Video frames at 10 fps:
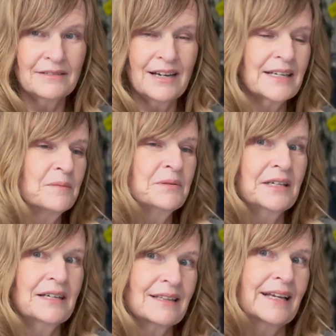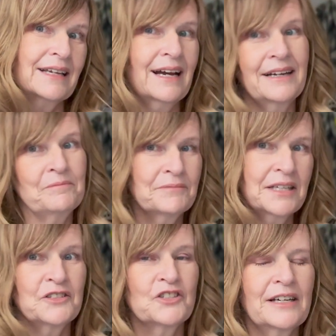I can put it out like I
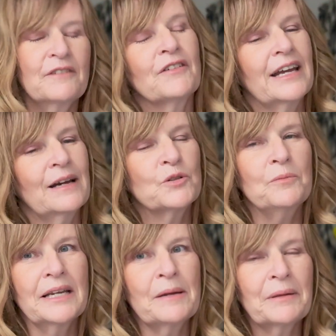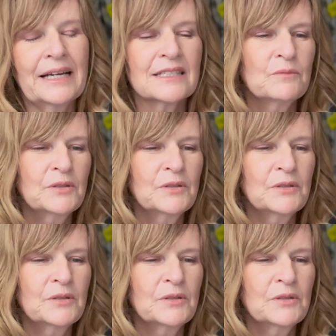can share if I have too many plants,